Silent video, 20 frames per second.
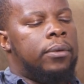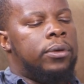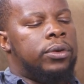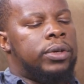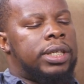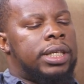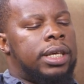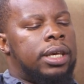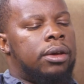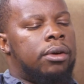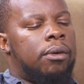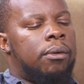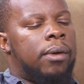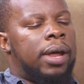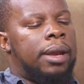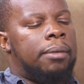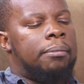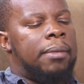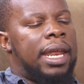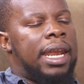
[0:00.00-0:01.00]
You see,
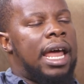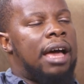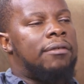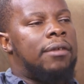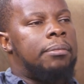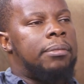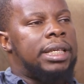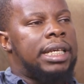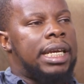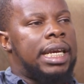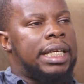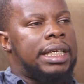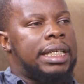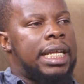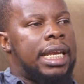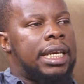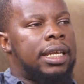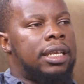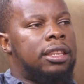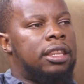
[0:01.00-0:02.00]
when men have a
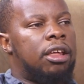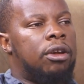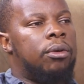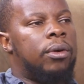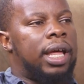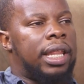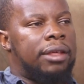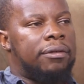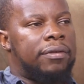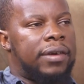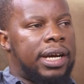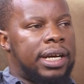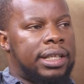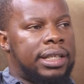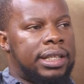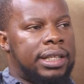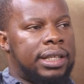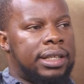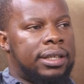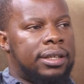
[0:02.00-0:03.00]
misunderstanding, they look at the
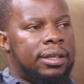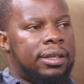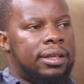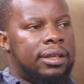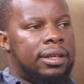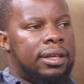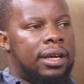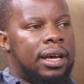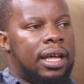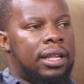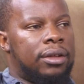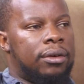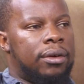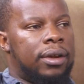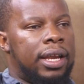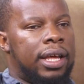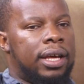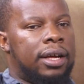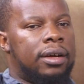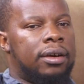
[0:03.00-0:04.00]
facts. And they
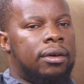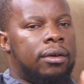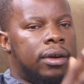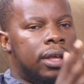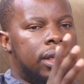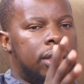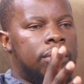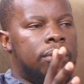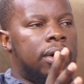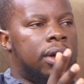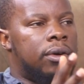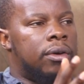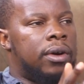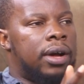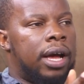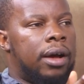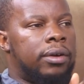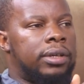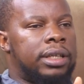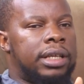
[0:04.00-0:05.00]
go like, okay, you are
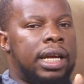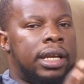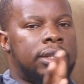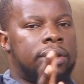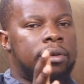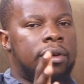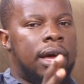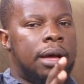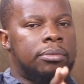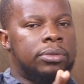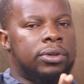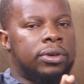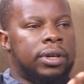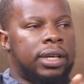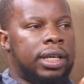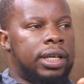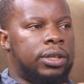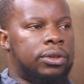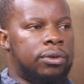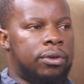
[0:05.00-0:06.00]
wrong, I was right, so I'm
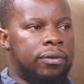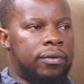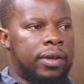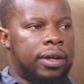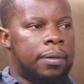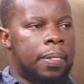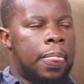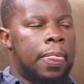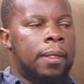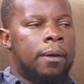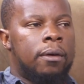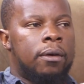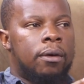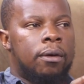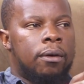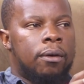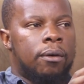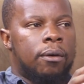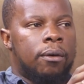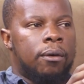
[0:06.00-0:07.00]
sorry, it's over.
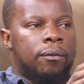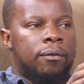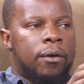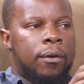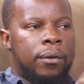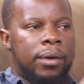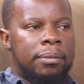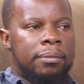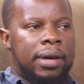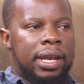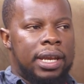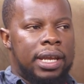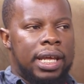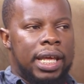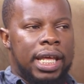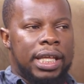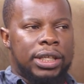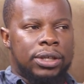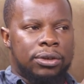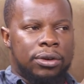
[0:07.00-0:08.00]
For
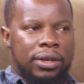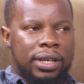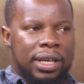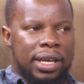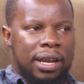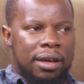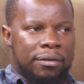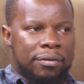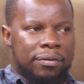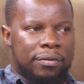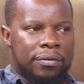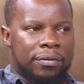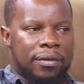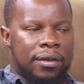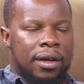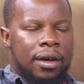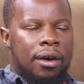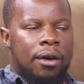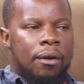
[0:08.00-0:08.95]
women, it's not enough.